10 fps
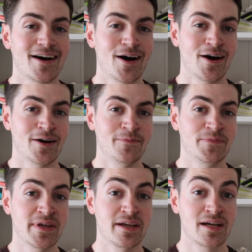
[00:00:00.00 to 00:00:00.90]
on
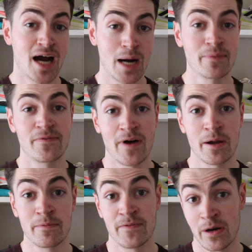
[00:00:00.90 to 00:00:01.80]
the carbon
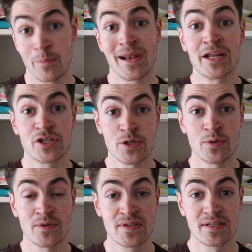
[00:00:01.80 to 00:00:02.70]
fiber plate
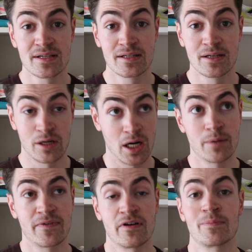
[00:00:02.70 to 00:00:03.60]
shoes or
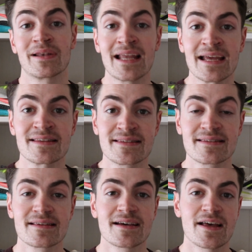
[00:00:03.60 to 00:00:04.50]
carbon fiber
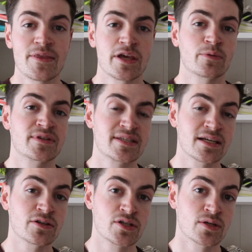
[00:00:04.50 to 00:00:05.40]
plates that you would see
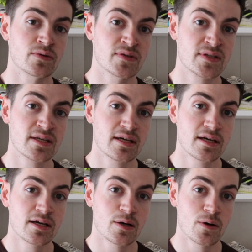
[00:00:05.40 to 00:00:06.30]
in shoes
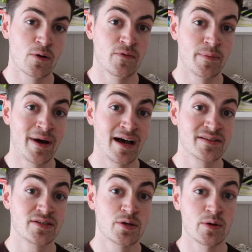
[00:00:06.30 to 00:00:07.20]
over the
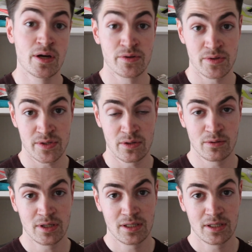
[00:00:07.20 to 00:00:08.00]
past 2 years or so.